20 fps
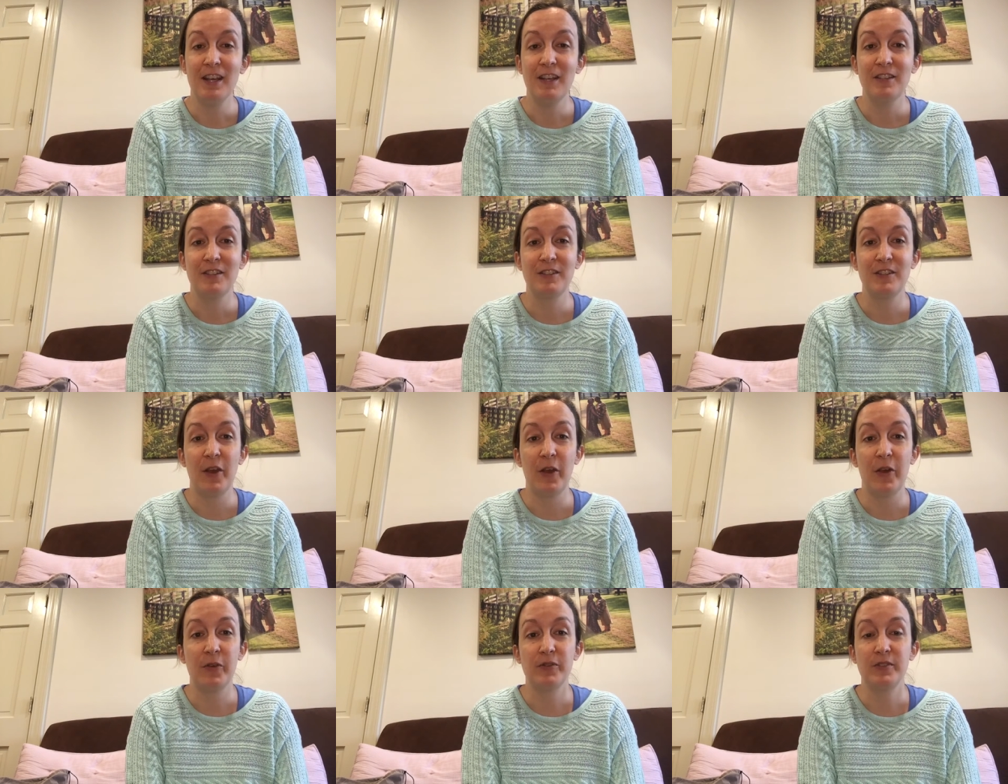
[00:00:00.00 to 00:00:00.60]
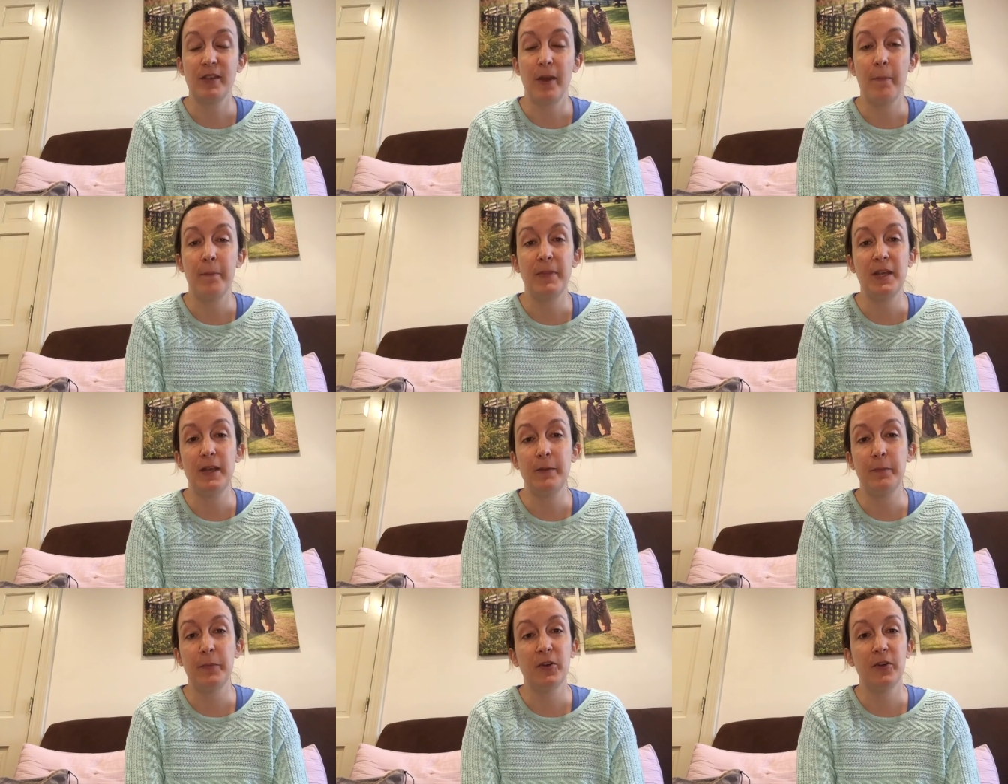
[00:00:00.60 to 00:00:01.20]
So some
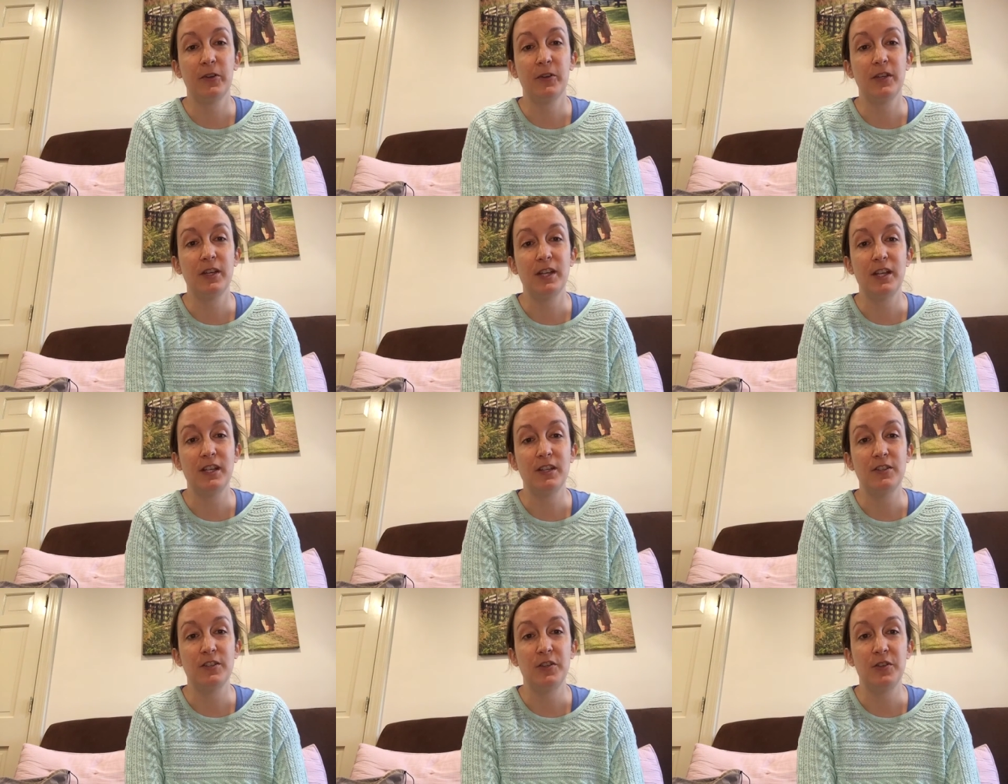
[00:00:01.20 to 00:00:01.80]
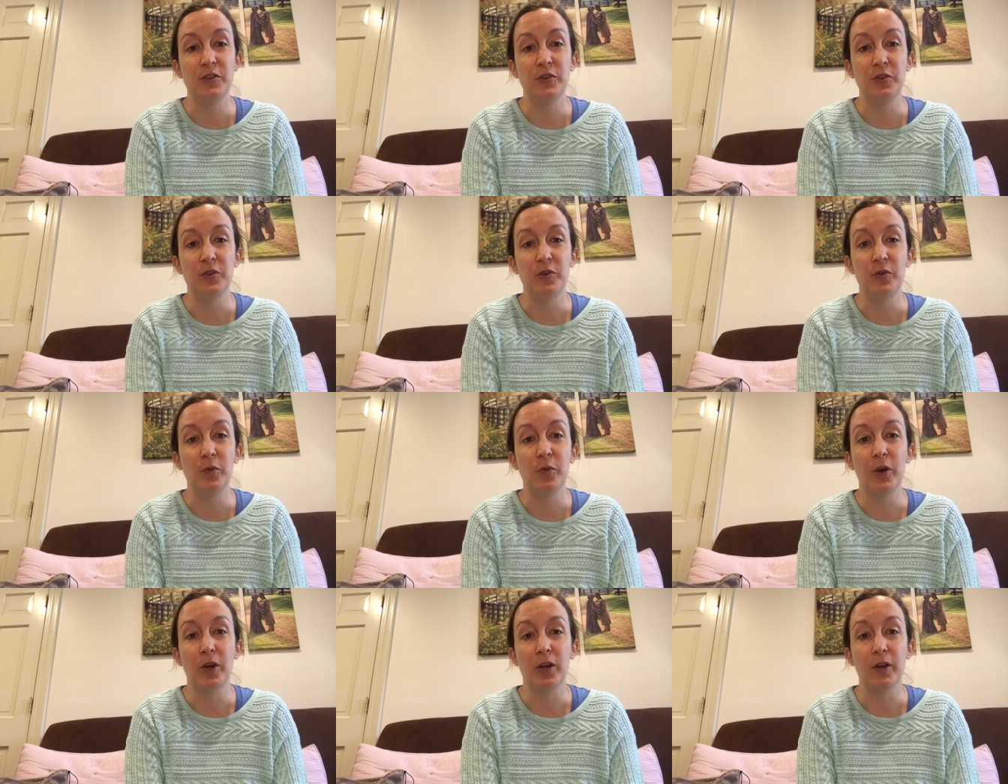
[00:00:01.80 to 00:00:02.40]
people need
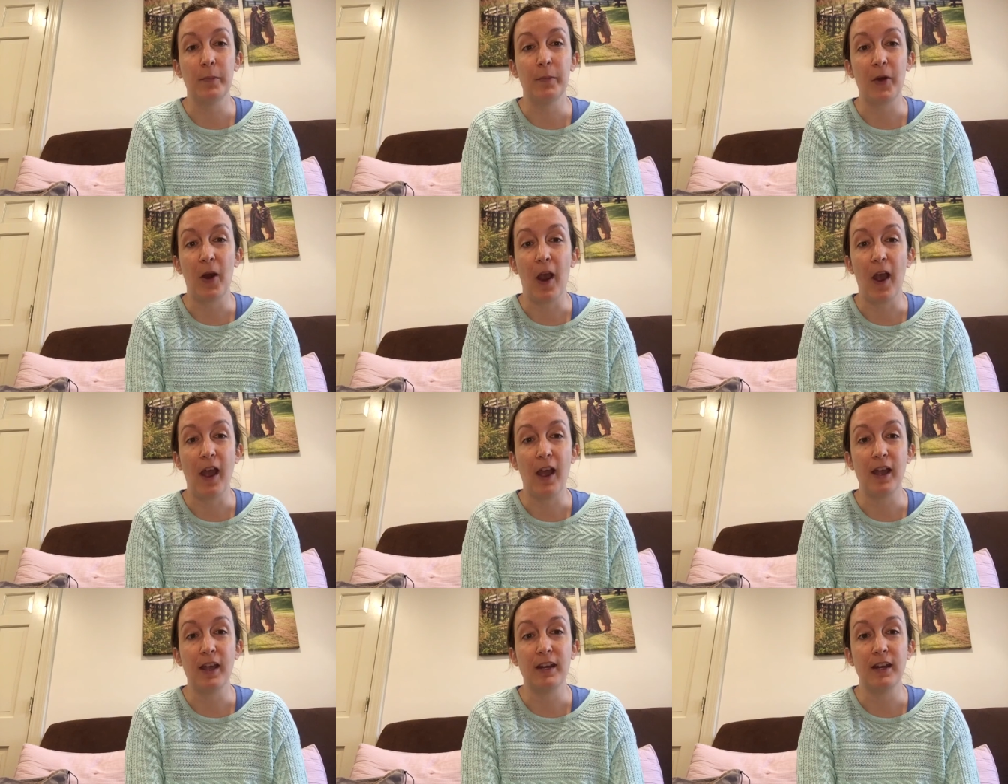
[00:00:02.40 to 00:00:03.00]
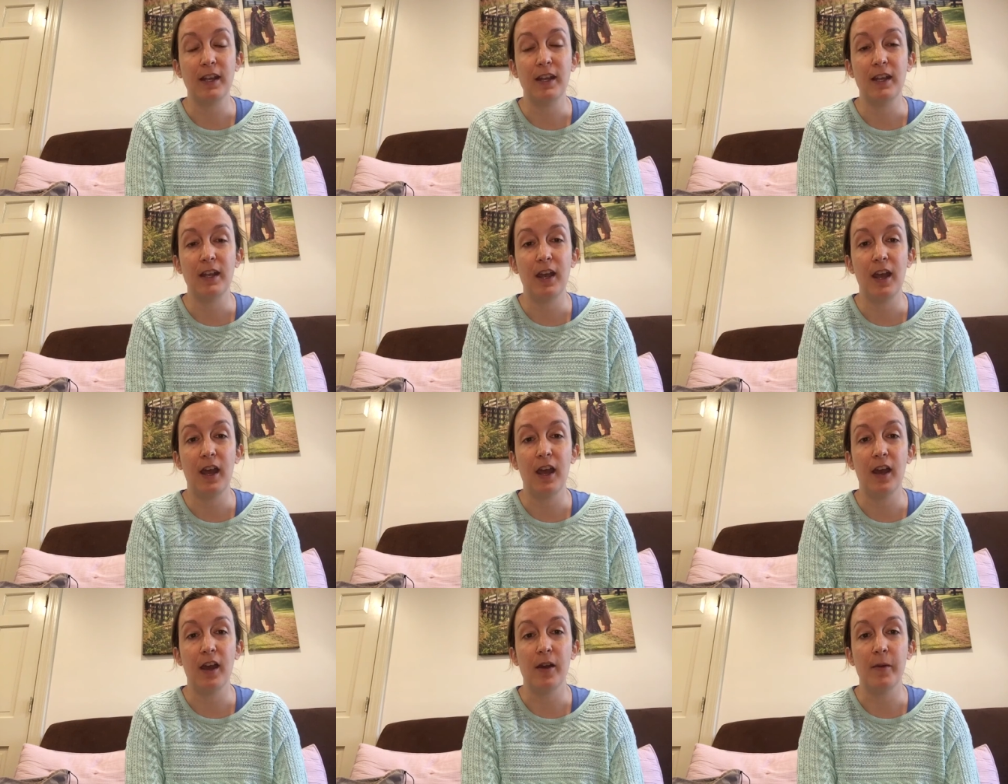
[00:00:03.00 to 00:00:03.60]
to work abroad
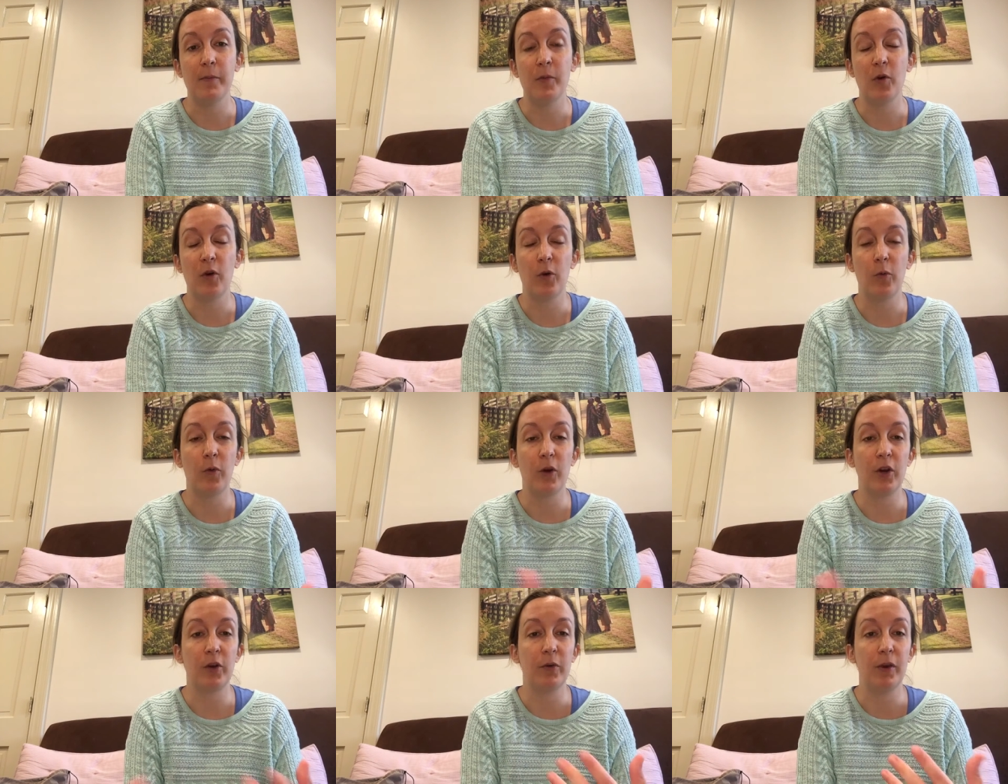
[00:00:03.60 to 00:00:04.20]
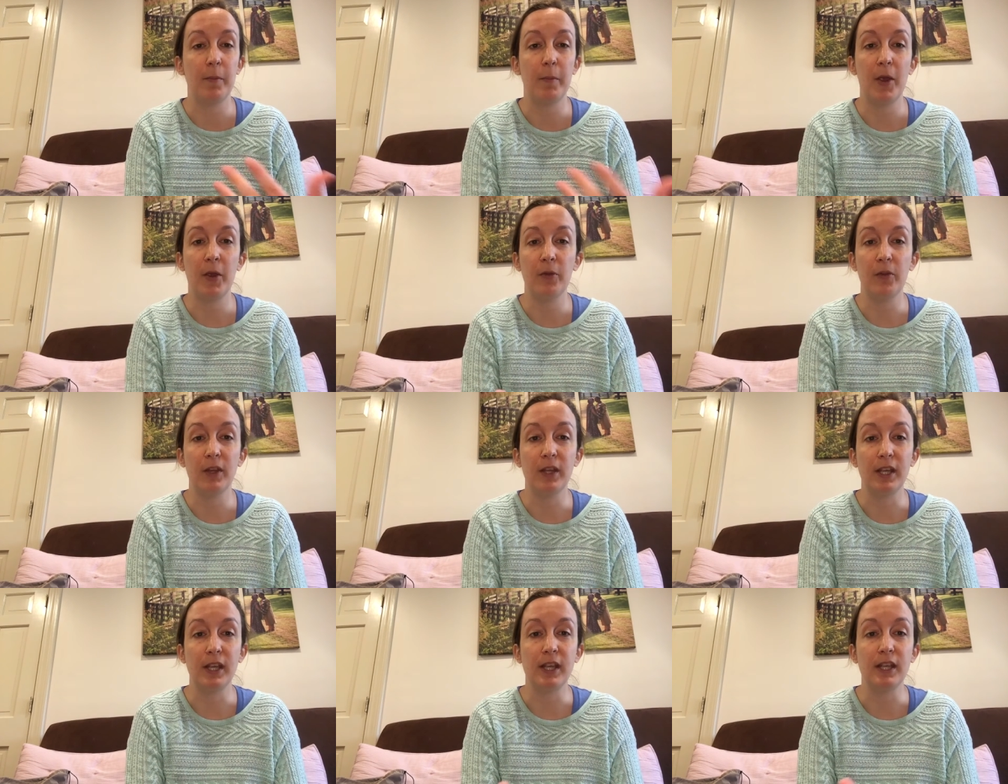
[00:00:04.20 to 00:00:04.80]
um, or work
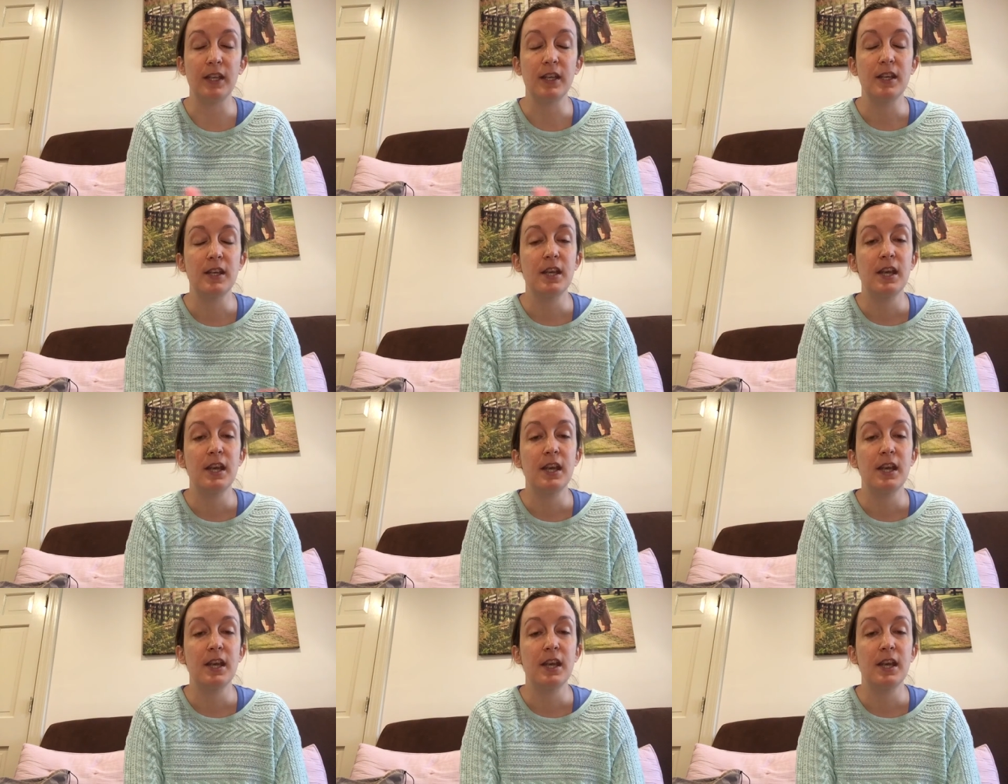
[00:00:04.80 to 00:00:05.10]
remotely